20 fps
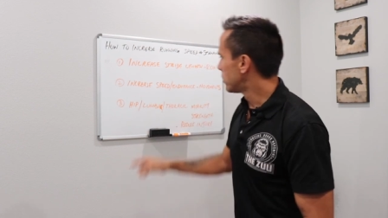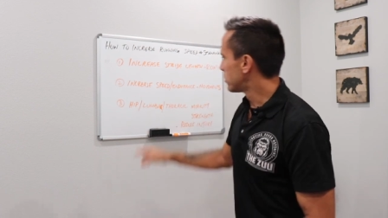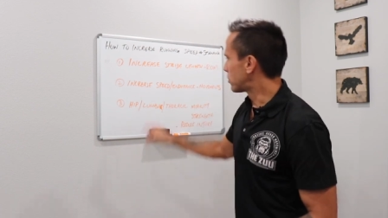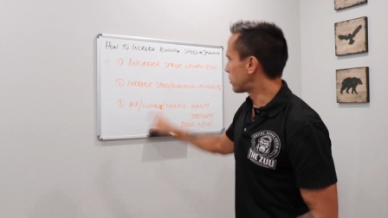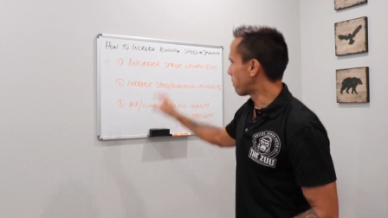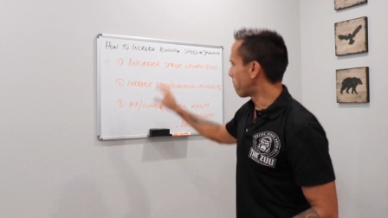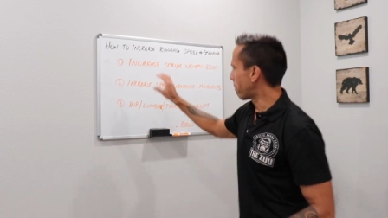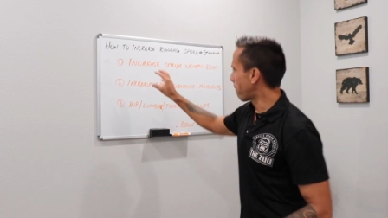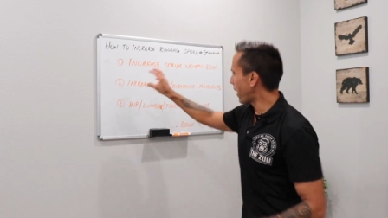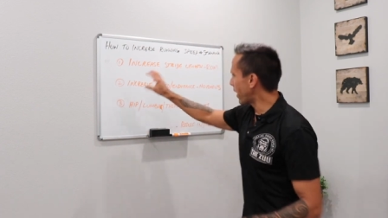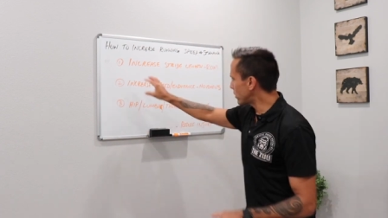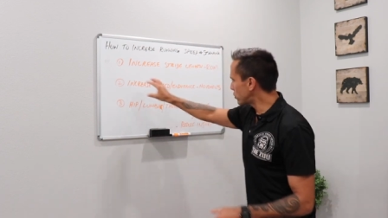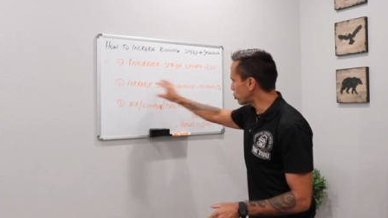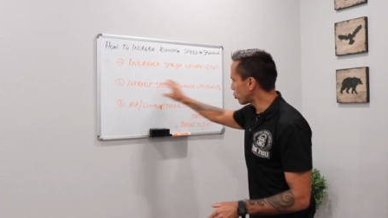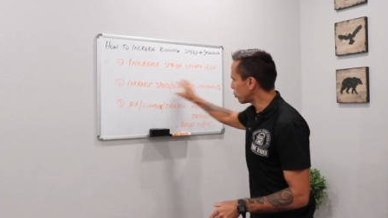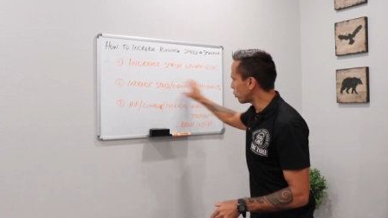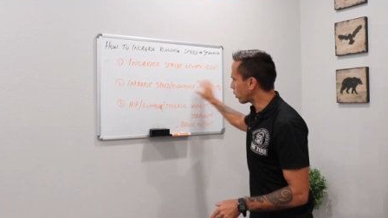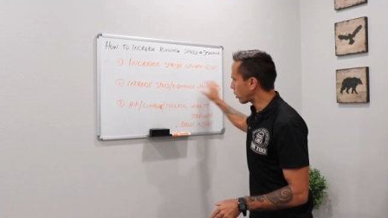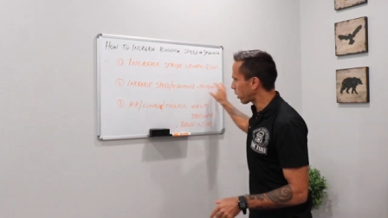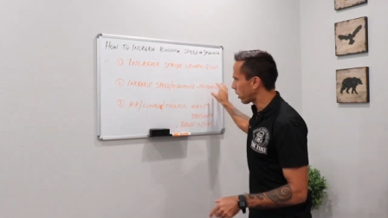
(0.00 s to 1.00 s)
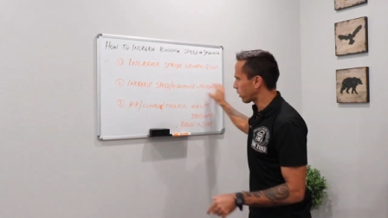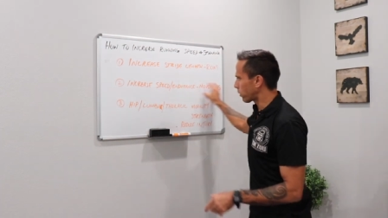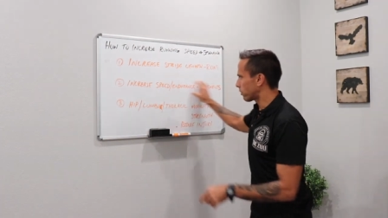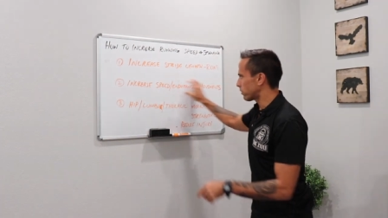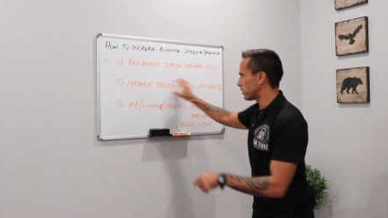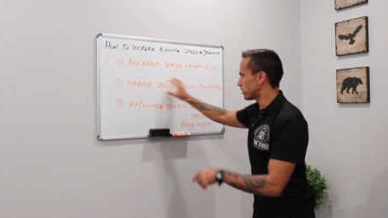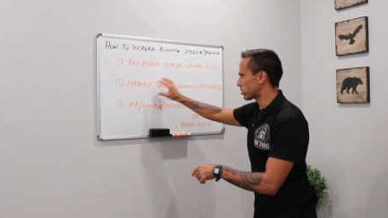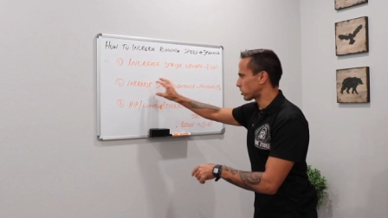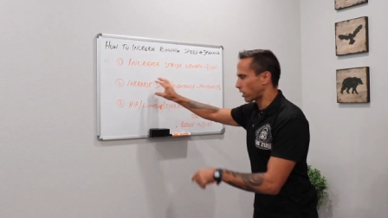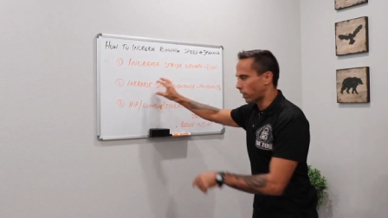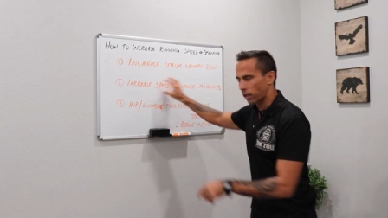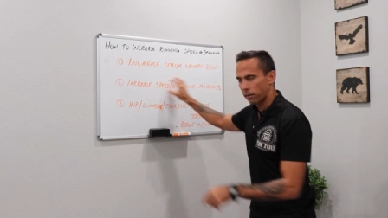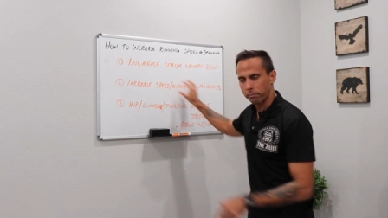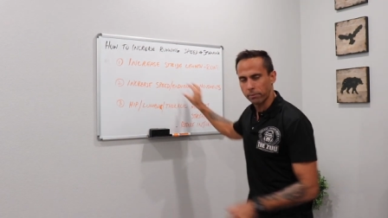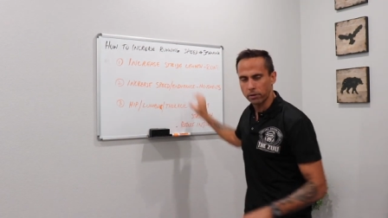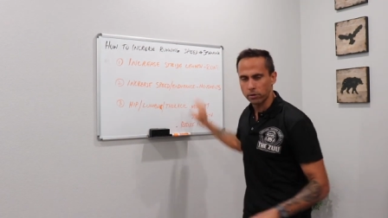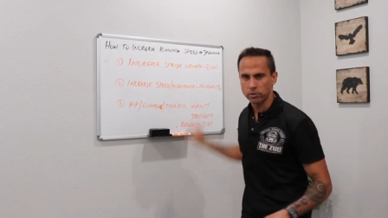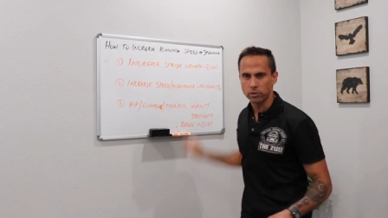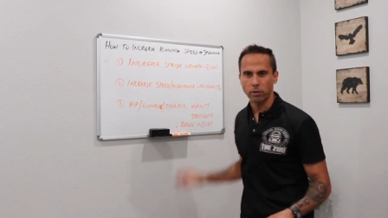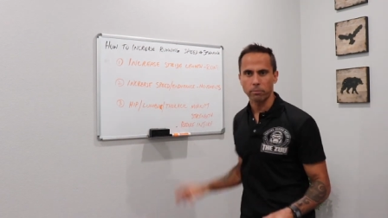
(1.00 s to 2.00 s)
So make sure you click on this link
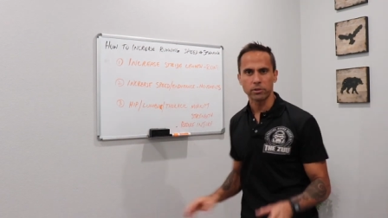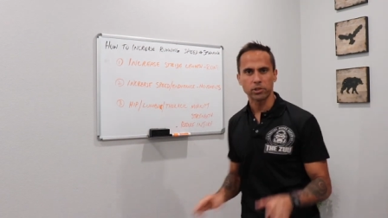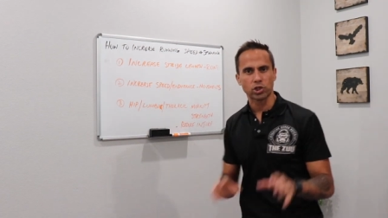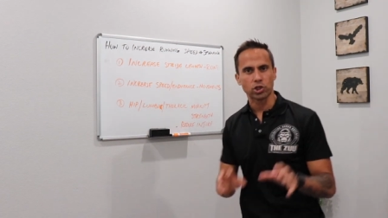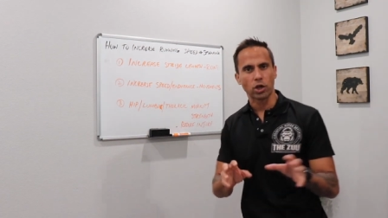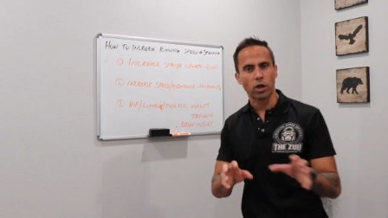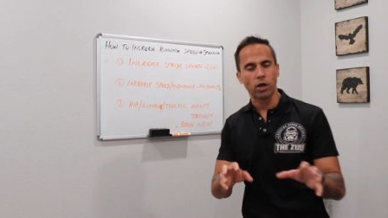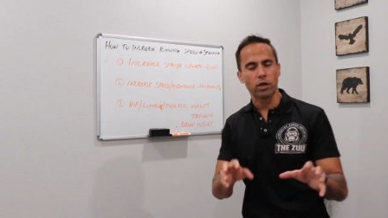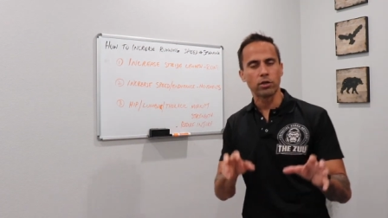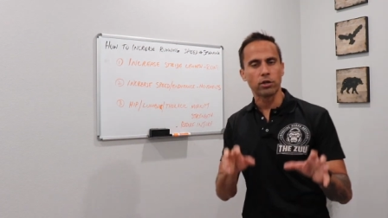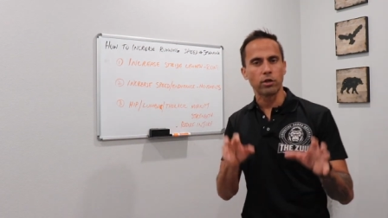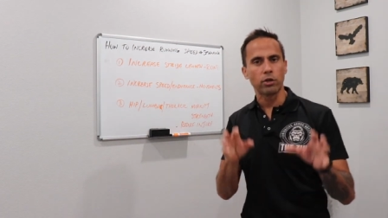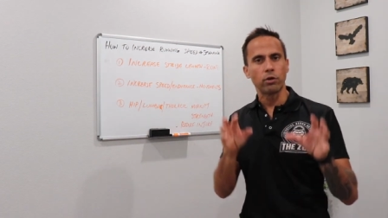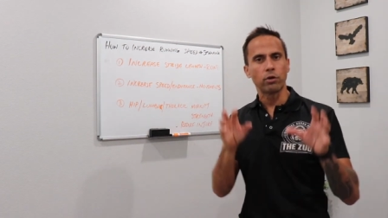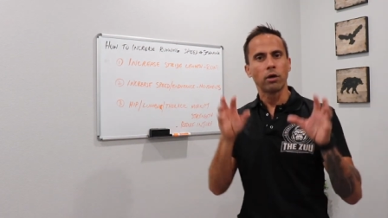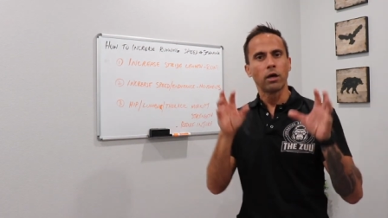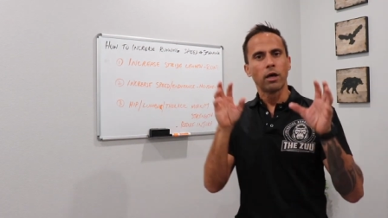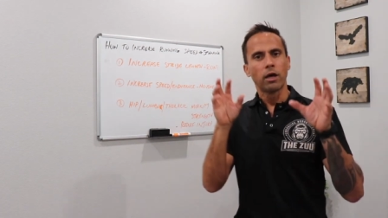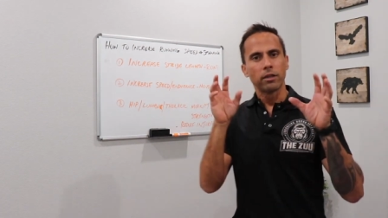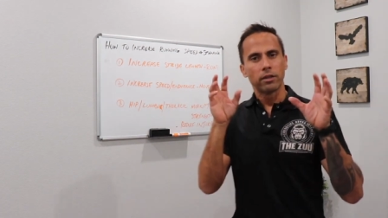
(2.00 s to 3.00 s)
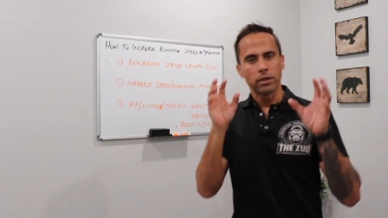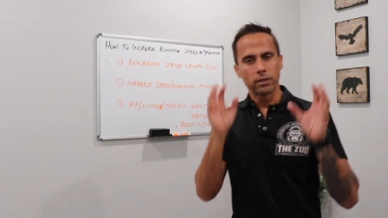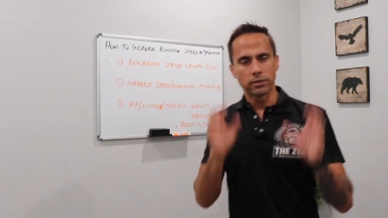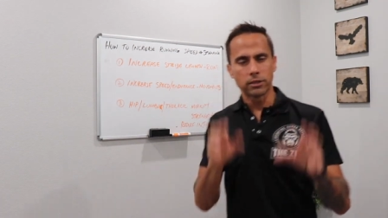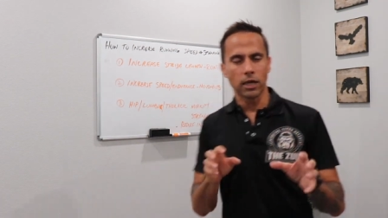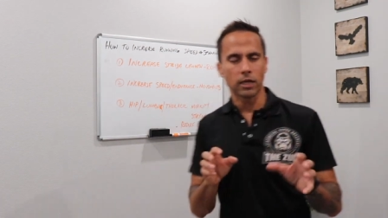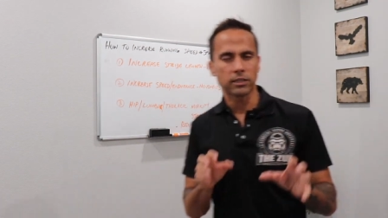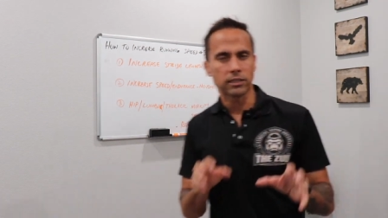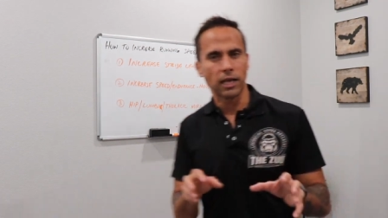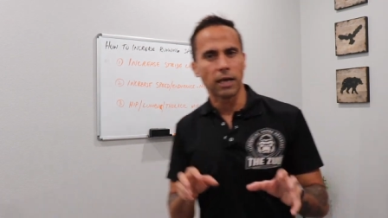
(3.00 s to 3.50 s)
because I'll be showing you the exact